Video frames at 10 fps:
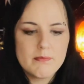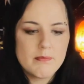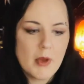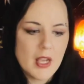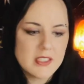
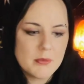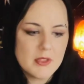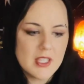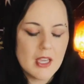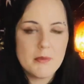
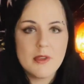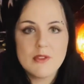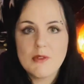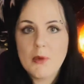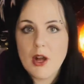possibly
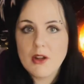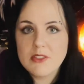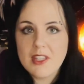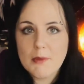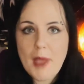abusive
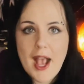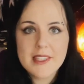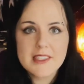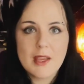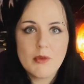partners in the
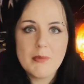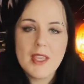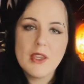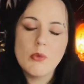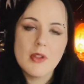past that would
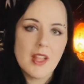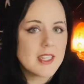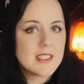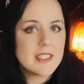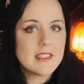make you
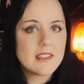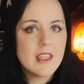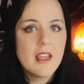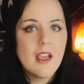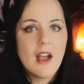reluctant
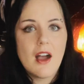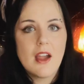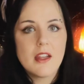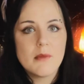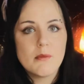
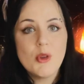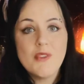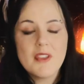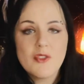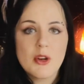on
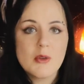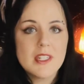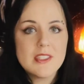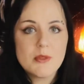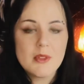moving forward
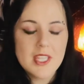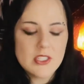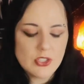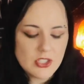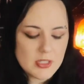into
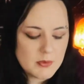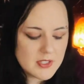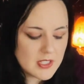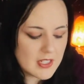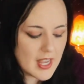
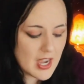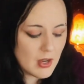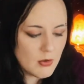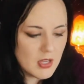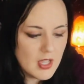relationships
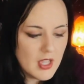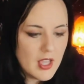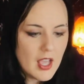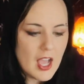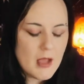now.
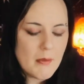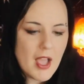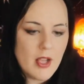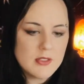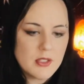
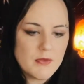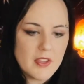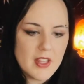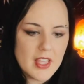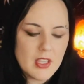I also
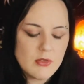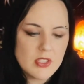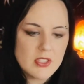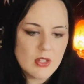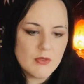feel like you
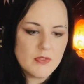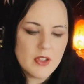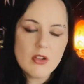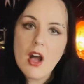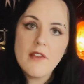just don't
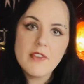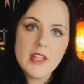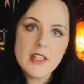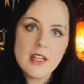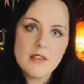feel
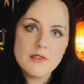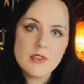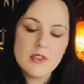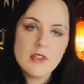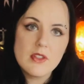confident enough
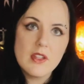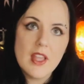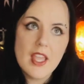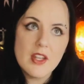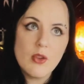
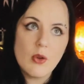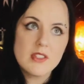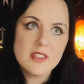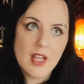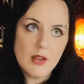in
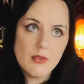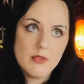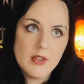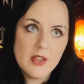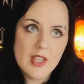yourself,
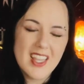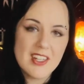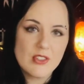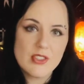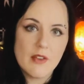in
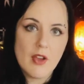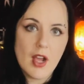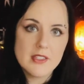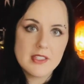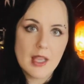your
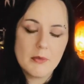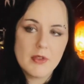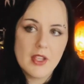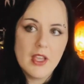self-concept,